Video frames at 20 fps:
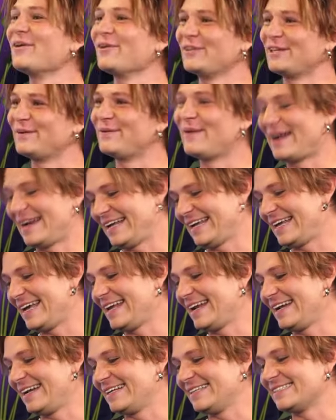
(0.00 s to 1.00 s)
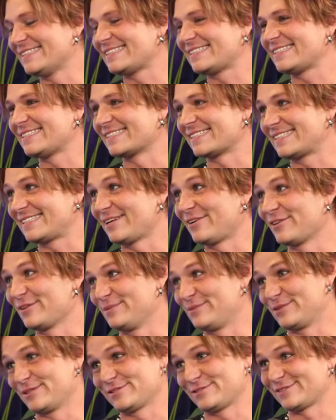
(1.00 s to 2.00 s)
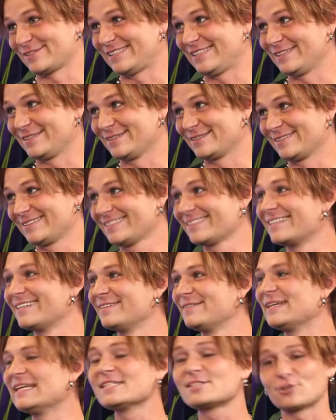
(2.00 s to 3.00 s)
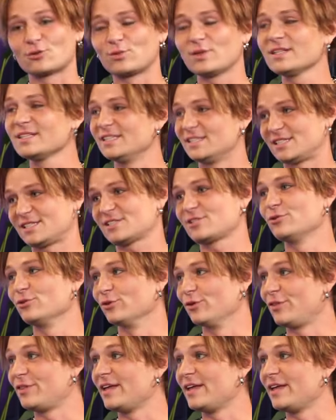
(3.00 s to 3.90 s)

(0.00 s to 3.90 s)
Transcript: the only way to get it is to sell the boards for Killer. You know what I mean? It's a really cool